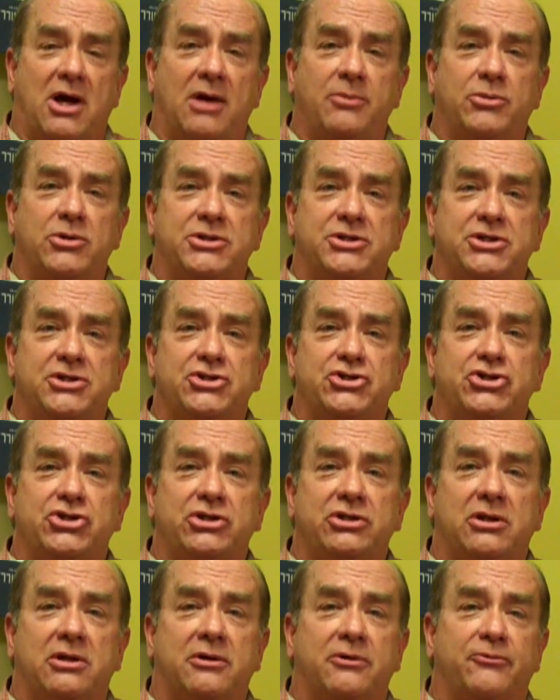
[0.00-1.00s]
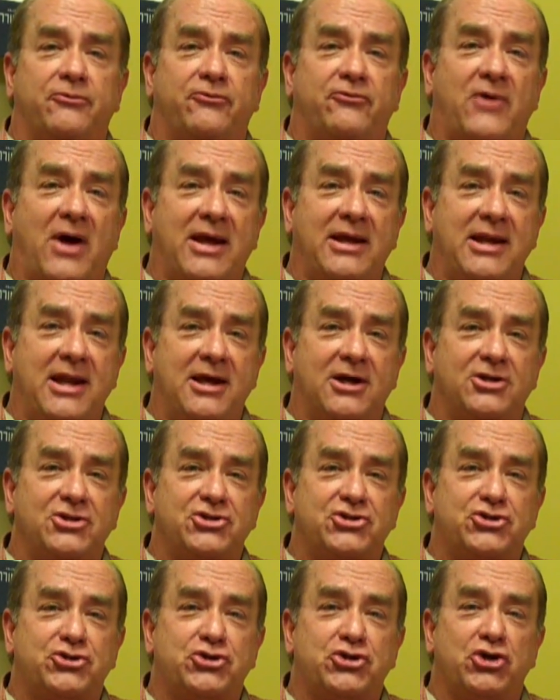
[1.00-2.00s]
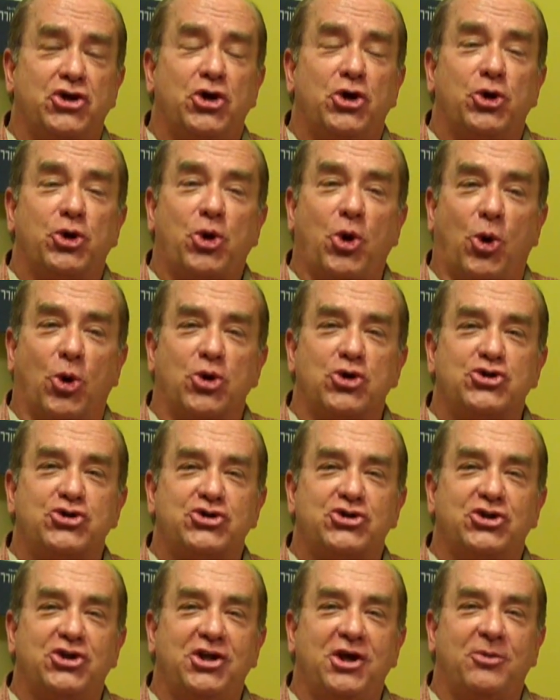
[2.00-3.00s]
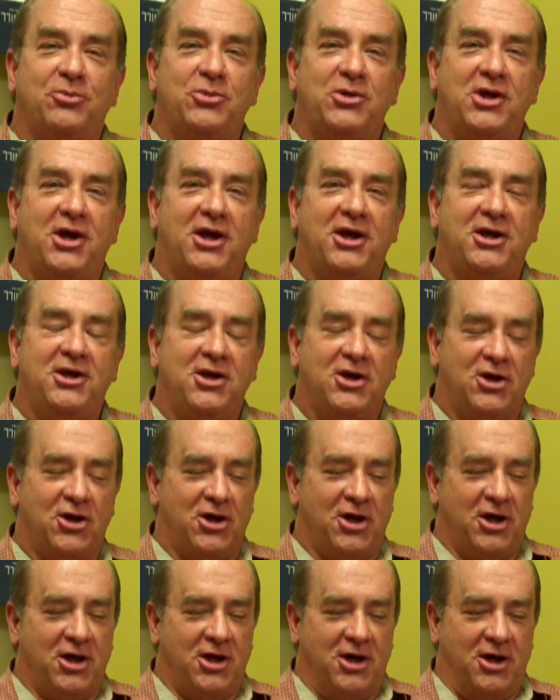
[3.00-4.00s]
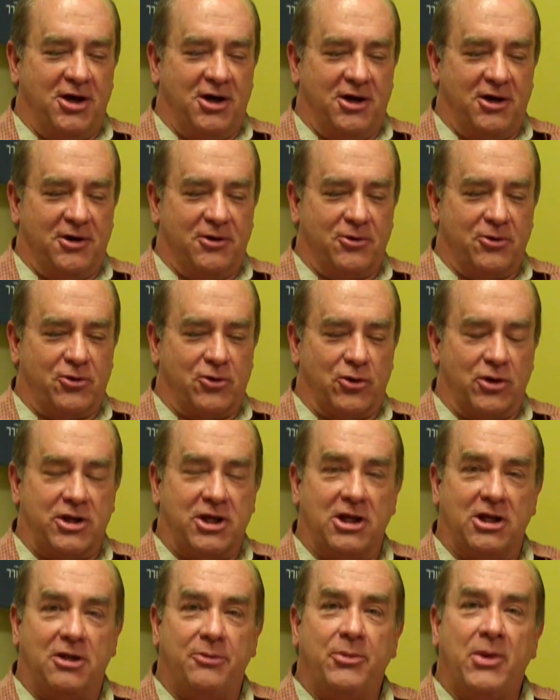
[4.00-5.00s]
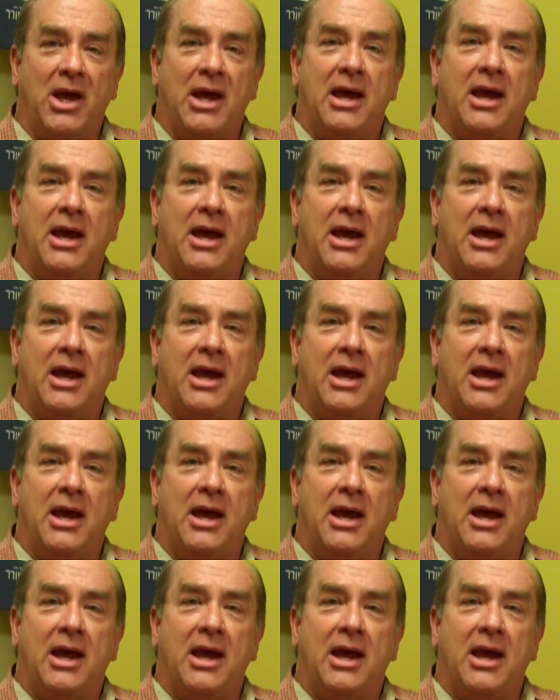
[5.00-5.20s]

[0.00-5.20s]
I've been teaching a finance course in the MBA uh, curriculum,